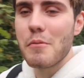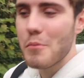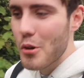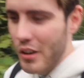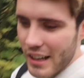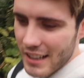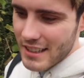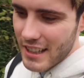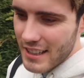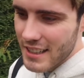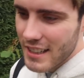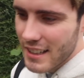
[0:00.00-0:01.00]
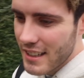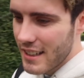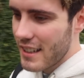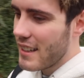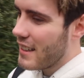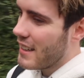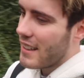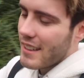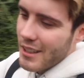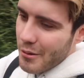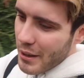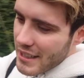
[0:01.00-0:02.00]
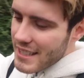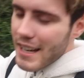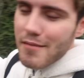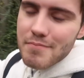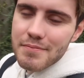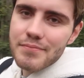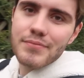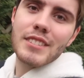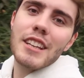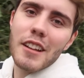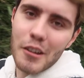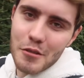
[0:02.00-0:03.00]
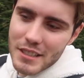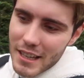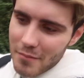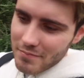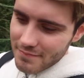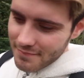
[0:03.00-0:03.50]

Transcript: even more gutted. You win some, you lose some.